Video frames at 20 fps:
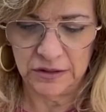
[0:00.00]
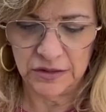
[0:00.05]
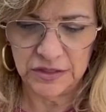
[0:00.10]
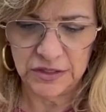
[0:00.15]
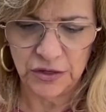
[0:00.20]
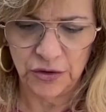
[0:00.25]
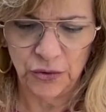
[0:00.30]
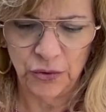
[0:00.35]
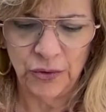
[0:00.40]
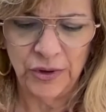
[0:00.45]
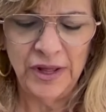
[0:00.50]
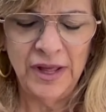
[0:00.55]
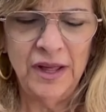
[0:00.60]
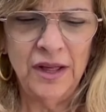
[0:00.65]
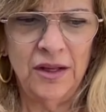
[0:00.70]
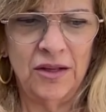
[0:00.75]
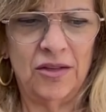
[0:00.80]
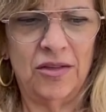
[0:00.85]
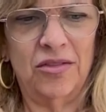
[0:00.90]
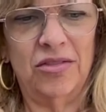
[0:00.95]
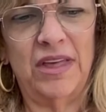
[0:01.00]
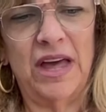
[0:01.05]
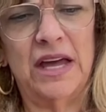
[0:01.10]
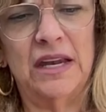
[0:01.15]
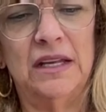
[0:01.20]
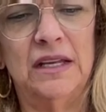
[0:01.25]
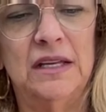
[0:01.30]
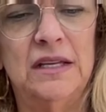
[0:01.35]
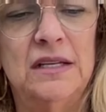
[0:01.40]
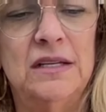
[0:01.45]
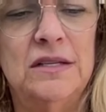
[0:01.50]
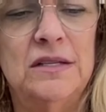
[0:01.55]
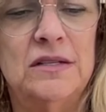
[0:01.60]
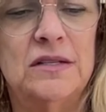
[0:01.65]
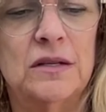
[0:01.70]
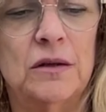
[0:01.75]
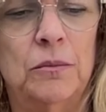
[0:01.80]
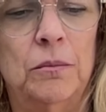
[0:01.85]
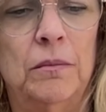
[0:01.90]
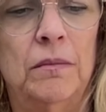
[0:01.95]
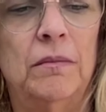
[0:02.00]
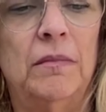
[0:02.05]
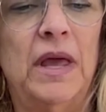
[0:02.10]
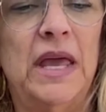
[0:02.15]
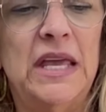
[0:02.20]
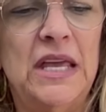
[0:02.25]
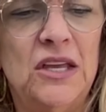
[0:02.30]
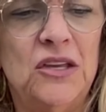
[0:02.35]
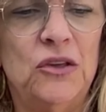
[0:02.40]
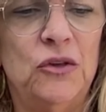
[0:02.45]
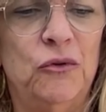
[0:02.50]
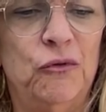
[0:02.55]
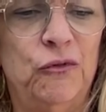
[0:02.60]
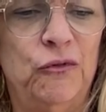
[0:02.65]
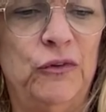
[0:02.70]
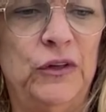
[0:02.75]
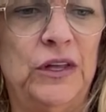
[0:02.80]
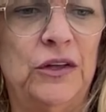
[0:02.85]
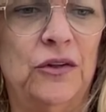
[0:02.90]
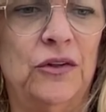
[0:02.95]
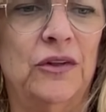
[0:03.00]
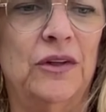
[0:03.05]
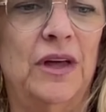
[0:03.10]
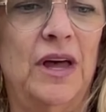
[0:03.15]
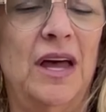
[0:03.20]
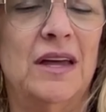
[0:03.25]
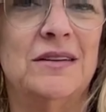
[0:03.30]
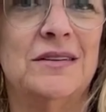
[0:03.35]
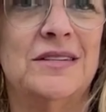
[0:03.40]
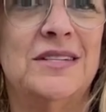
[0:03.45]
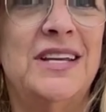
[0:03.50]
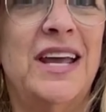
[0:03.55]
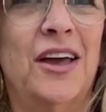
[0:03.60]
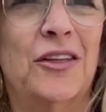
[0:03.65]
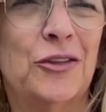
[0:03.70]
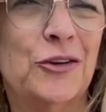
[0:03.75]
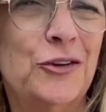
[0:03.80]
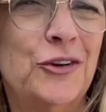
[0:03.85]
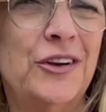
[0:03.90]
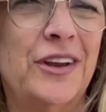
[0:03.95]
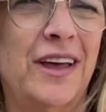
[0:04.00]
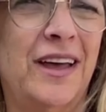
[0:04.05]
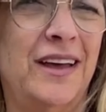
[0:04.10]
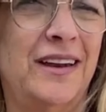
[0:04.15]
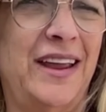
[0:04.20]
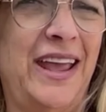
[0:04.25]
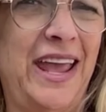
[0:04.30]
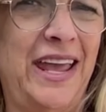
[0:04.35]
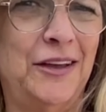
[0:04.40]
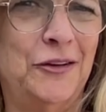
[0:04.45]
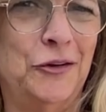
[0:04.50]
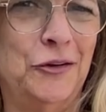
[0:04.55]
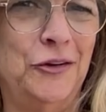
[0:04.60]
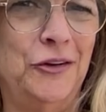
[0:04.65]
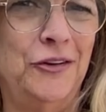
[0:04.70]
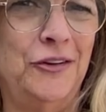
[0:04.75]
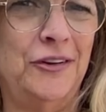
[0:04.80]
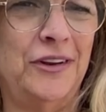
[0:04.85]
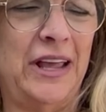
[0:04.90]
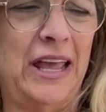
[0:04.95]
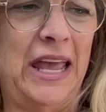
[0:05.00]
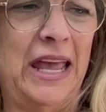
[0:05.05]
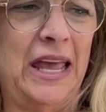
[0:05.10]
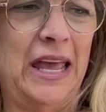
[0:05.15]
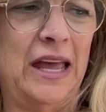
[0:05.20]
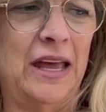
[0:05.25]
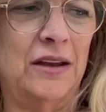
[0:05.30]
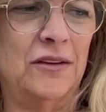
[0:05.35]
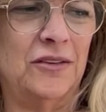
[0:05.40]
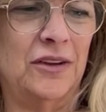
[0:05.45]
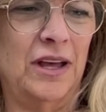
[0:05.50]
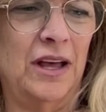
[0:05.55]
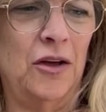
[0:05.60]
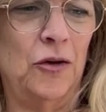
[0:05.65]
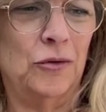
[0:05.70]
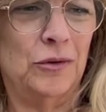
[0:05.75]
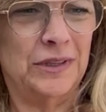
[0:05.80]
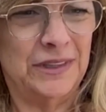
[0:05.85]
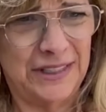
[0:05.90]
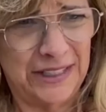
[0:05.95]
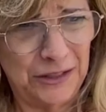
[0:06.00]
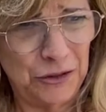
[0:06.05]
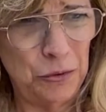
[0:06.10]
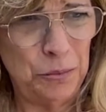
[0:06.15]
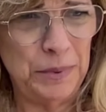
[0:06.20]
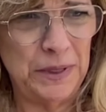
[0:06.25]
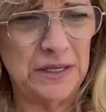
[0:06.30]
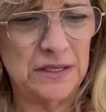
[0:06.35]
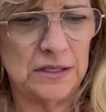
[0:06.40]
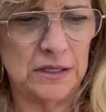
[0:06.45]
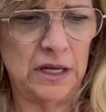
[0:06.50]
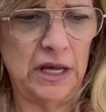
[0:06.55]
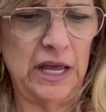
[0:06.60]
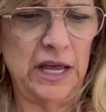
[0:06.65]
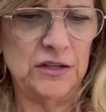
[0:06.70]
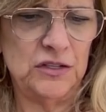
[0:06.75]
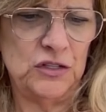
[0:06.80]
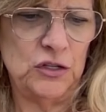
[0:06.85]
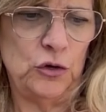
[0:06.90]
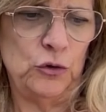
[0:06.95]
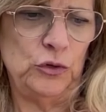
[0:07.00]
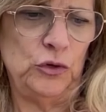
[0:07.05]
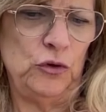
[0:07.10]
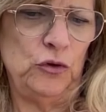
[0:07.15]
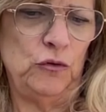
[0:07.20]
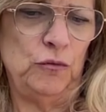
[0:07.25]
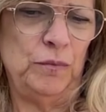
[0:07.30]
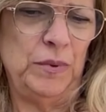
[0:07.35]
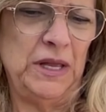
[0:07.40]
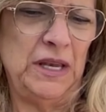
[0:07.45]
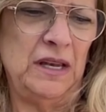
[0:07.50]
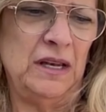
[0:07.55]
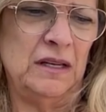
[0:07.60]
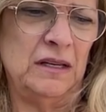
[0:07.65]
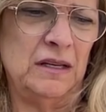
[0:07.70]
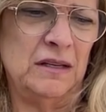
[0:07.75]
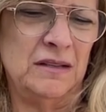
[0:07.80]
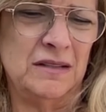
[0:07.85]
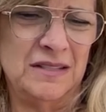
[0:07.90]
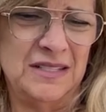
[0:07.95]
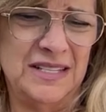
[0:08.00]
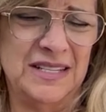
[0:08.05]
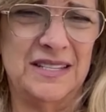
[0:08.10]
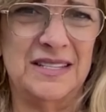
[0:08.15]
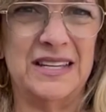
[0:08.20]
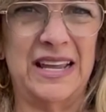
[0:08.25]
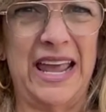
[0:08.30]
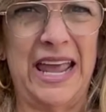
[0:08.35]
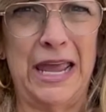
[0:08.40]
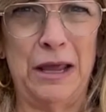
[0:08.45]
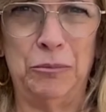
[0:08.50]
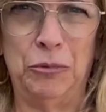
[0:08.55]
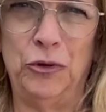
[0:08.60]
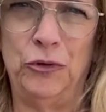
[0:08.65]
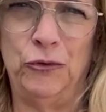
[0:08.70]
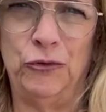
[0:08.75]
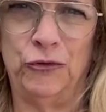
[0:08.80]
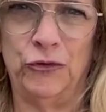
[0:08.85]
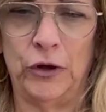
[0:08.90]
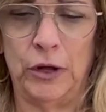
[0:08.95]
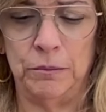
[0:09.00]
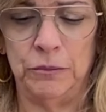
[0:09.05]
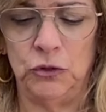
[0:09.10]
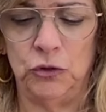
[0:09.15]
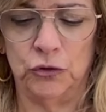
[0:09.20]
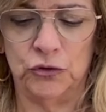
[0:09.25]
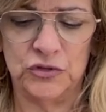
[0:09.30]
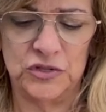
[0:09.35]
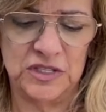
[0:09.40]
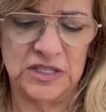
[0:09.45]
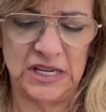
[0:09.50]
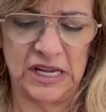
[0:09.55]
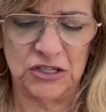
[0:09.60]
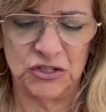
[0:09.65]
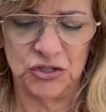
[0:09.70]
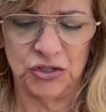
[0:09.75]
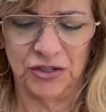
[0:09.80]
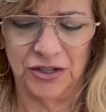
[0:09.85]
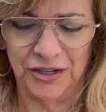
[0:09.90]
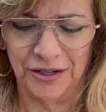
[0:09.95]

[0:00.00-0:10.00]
So that is making you feel untethered, unanchored, and a little bit as though you've been disabled from your center.